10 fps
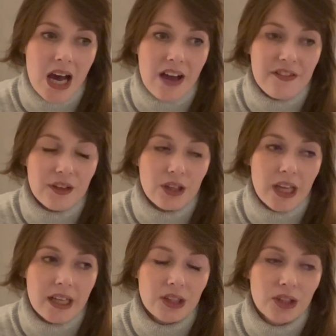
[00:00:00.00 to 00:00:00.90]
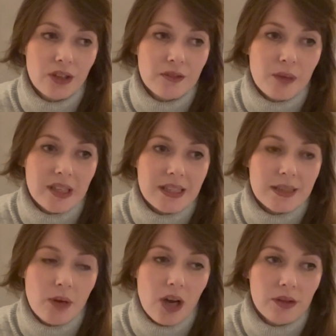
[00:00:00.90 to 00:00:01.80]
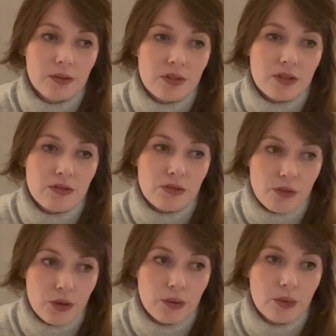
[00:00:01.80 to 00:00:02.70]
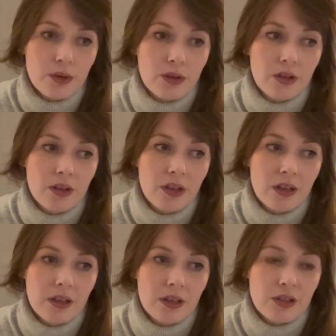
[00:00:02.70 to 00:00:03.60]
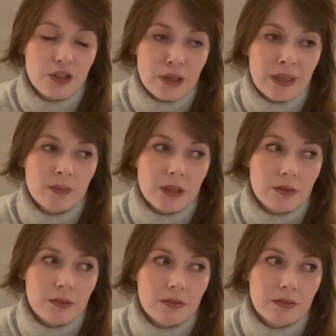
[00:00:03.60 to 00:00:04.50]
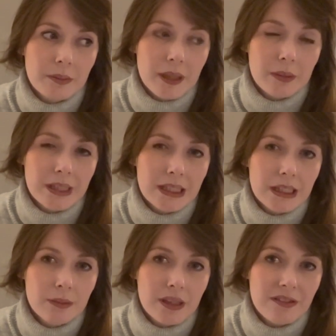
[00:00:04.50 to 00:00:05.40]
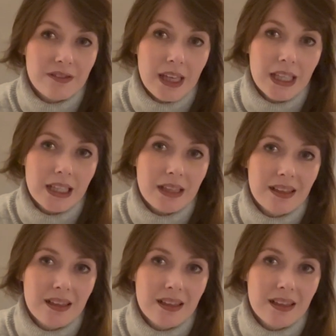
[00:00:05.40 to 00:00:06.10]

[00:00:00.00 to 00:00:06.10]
I feel like a lot of my smiles through treatment were maybe a little bit fake.